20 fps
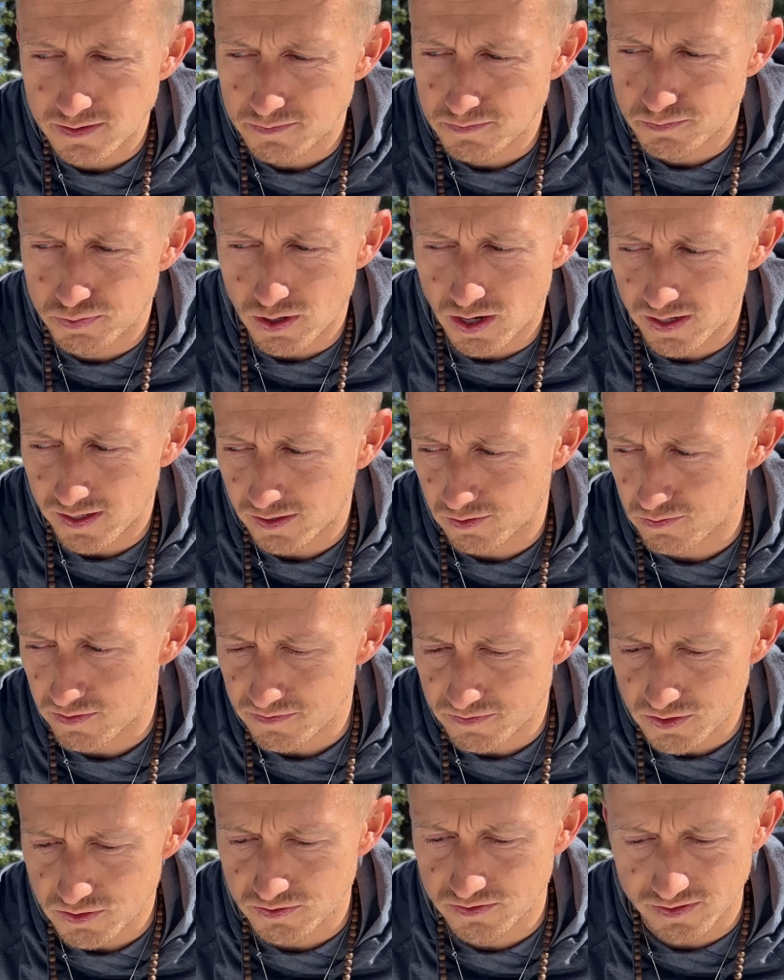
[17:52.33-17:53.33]
product
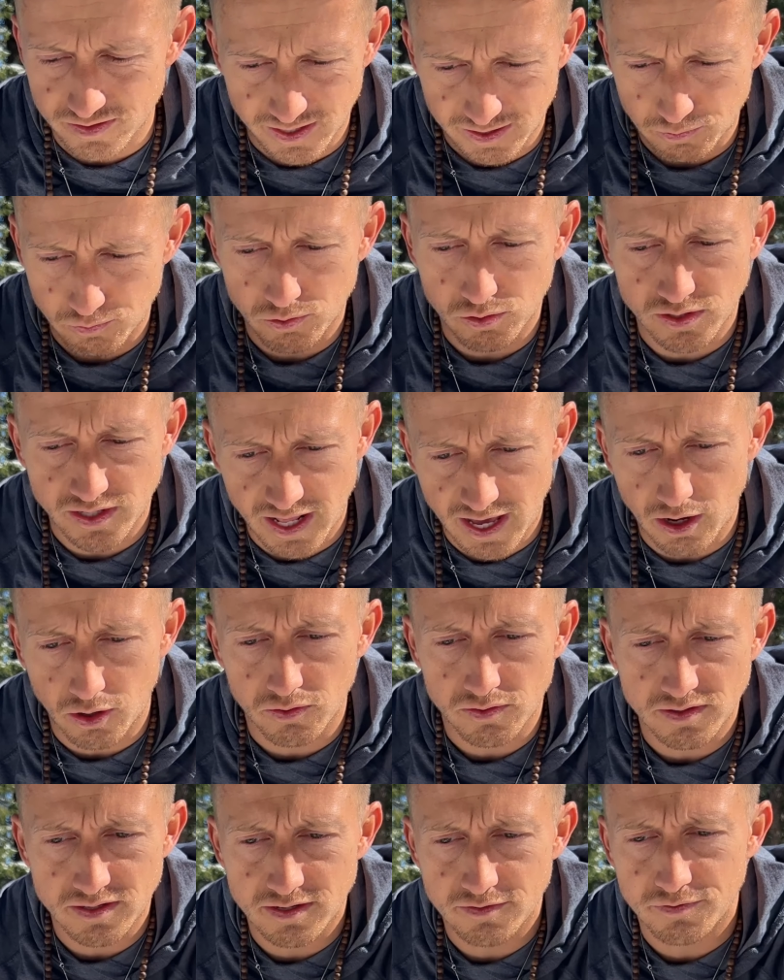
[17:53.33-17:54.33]
reviews and like rolling out
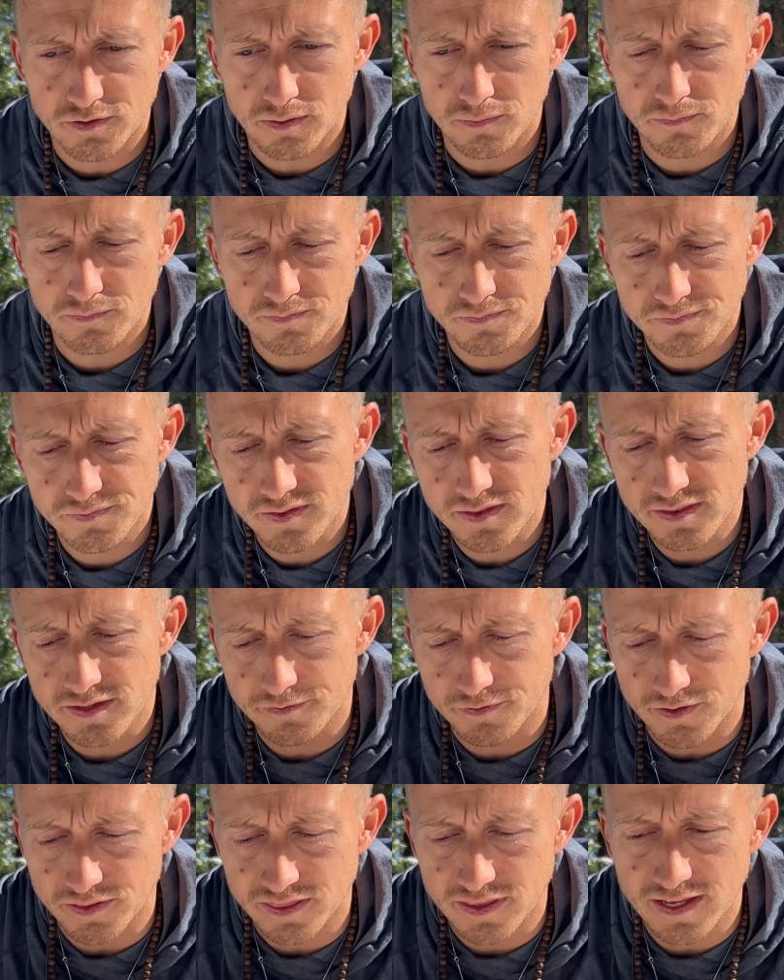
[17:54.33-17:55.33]
different
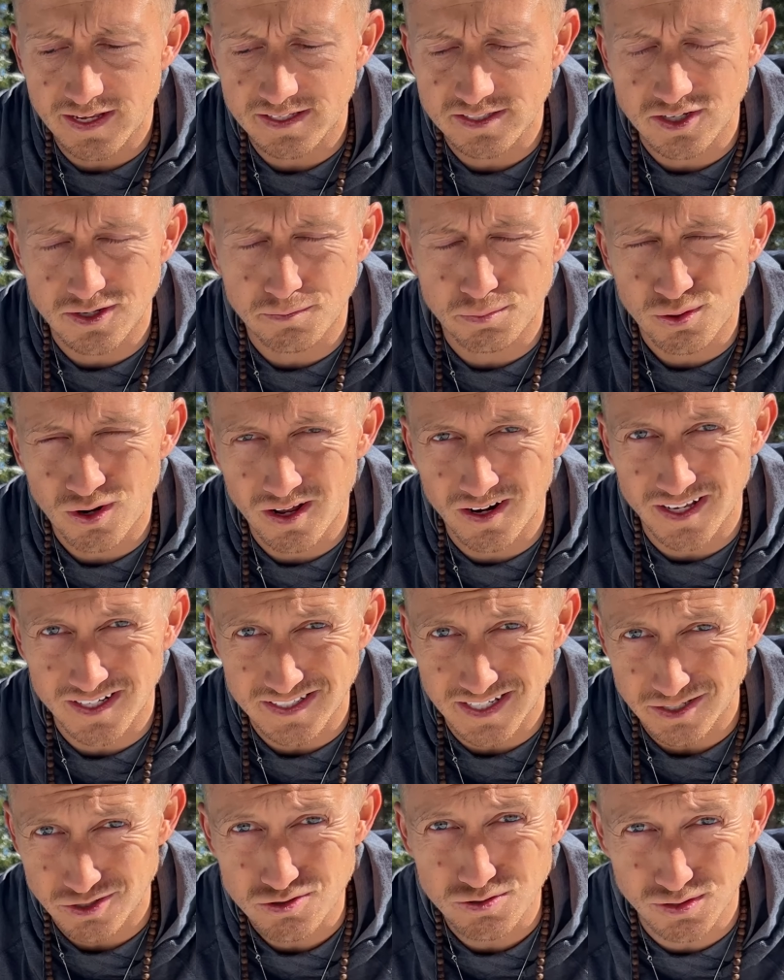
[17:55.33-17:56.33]
different things on products
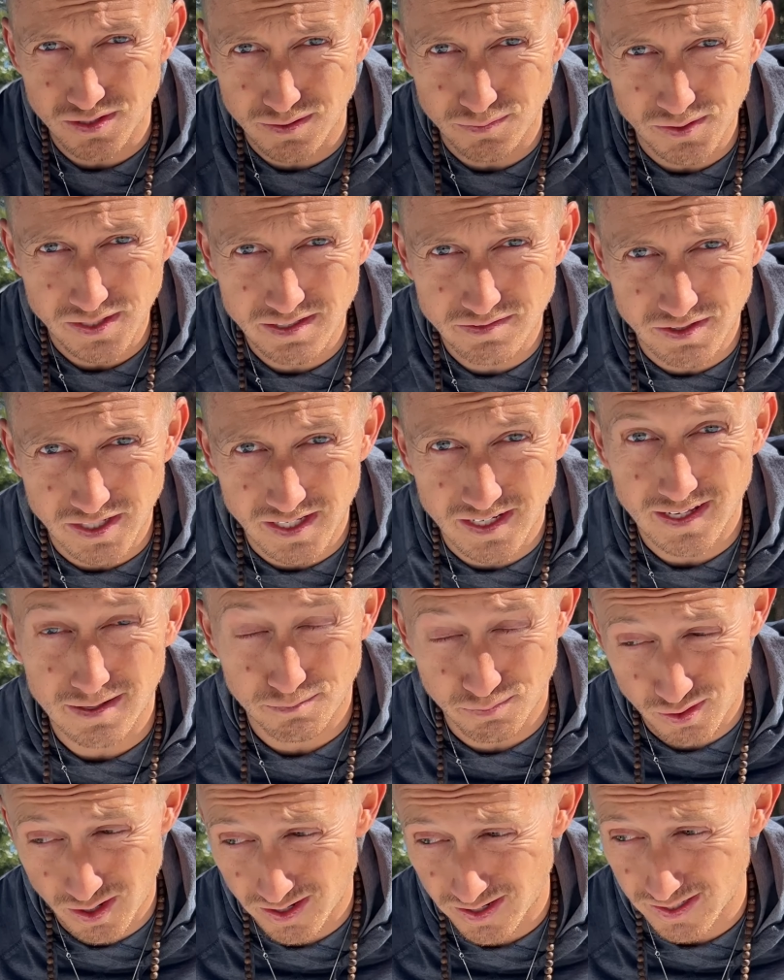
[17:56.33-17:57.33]
I truly believe in and
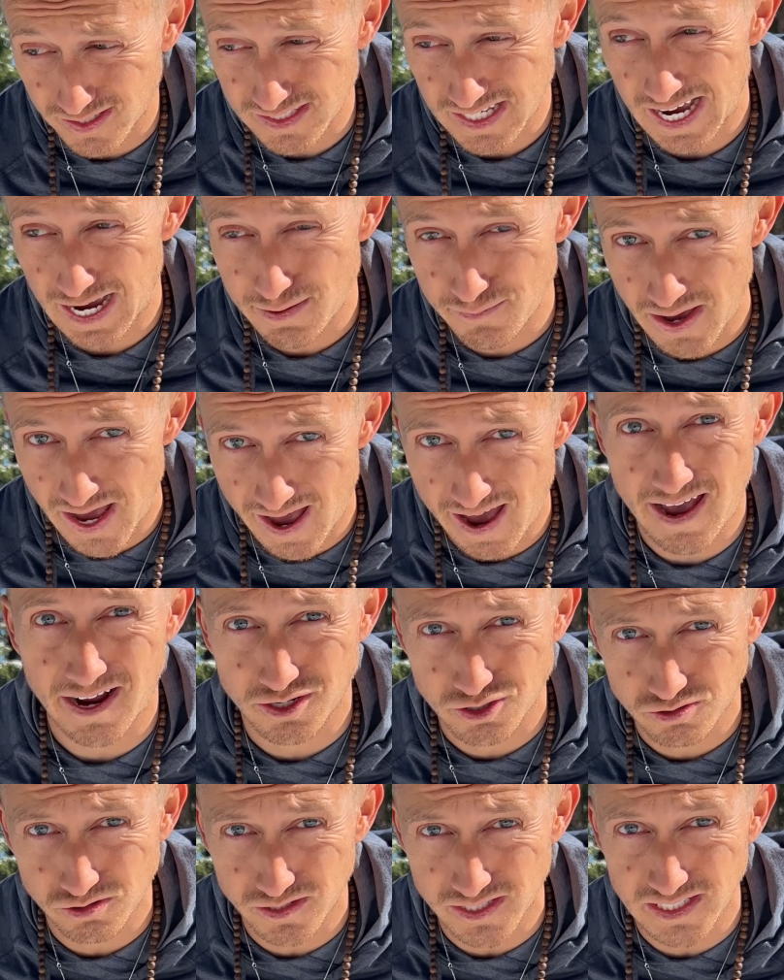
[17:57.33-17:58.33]
products I'm
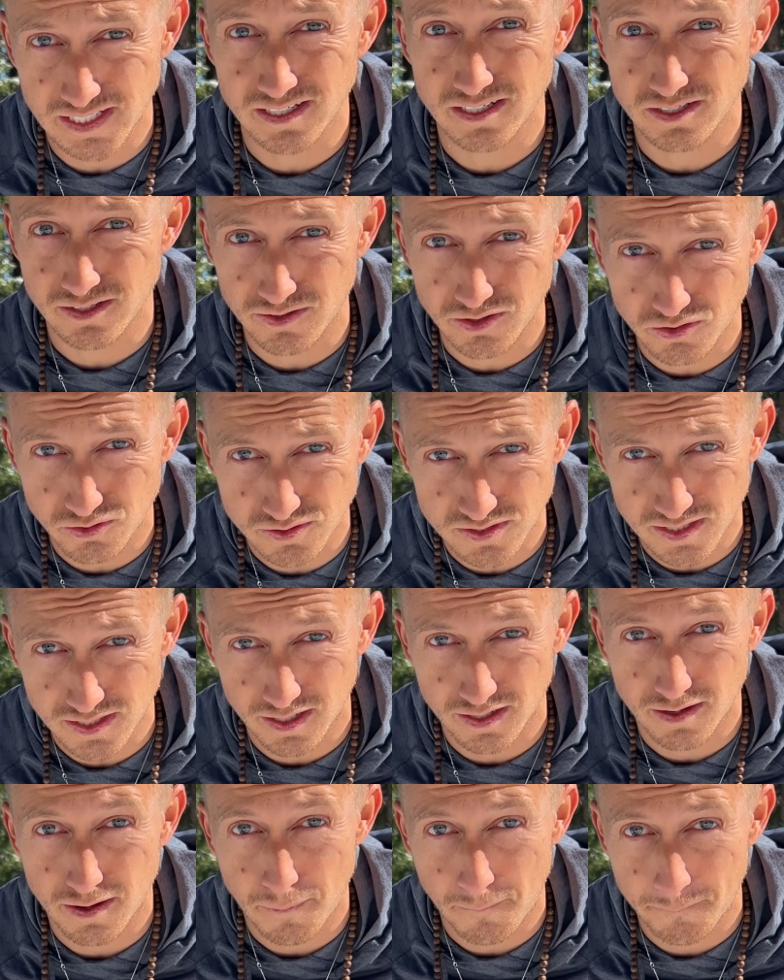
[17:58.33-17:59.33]
actually
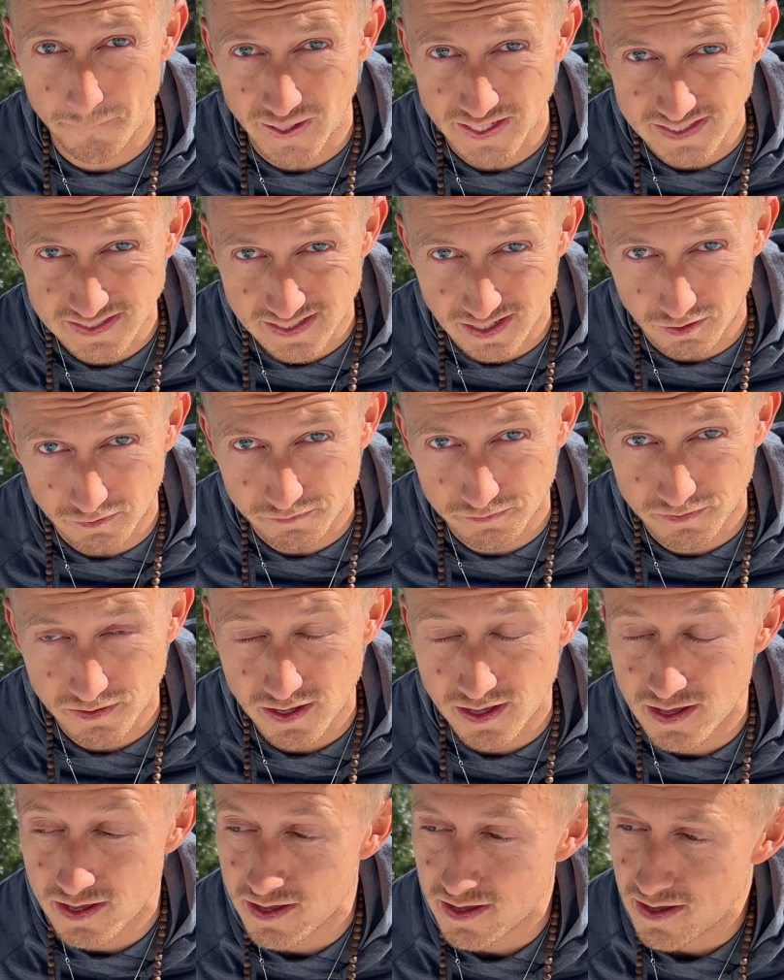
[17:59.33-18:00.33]
using myself.
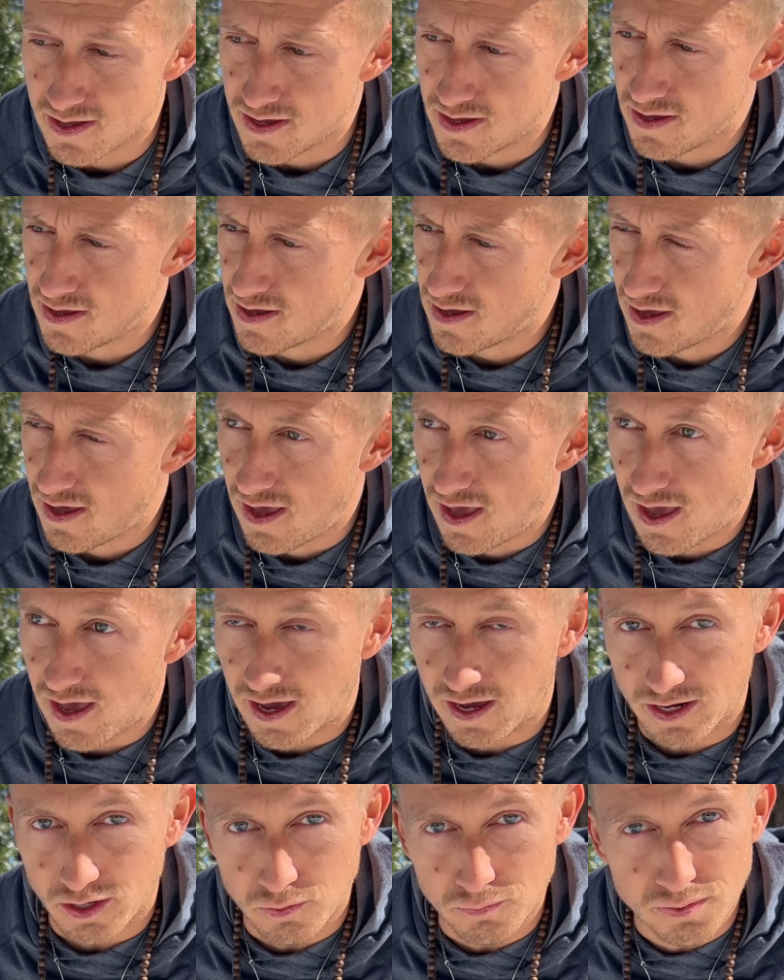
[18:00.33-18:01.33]

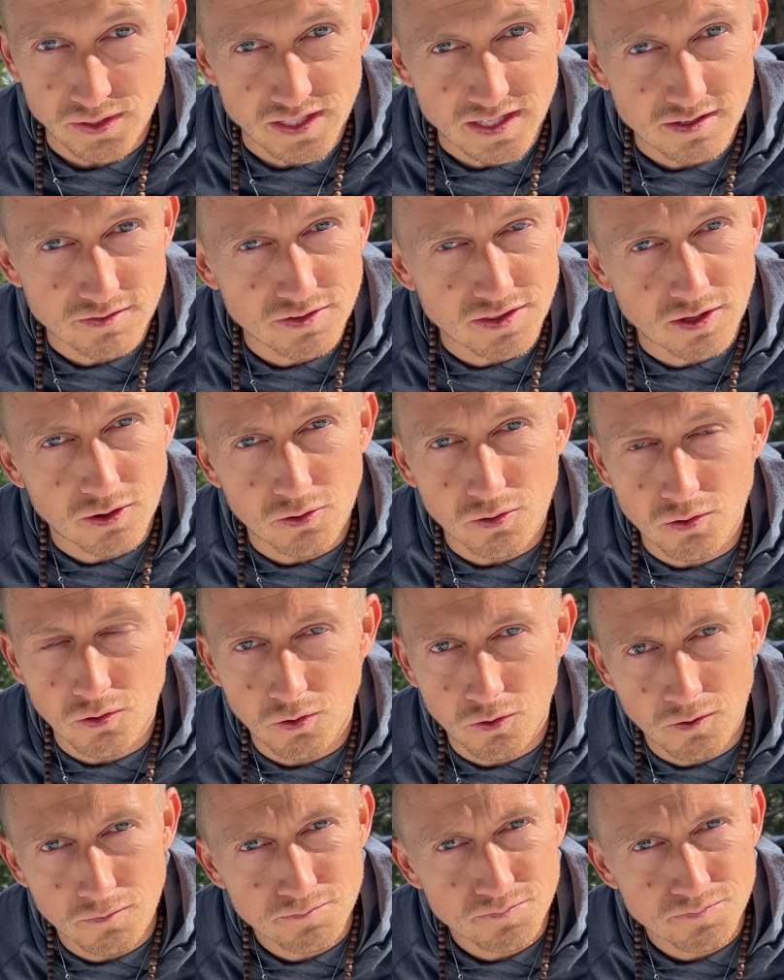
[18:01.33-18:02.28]
I don't believe in the whole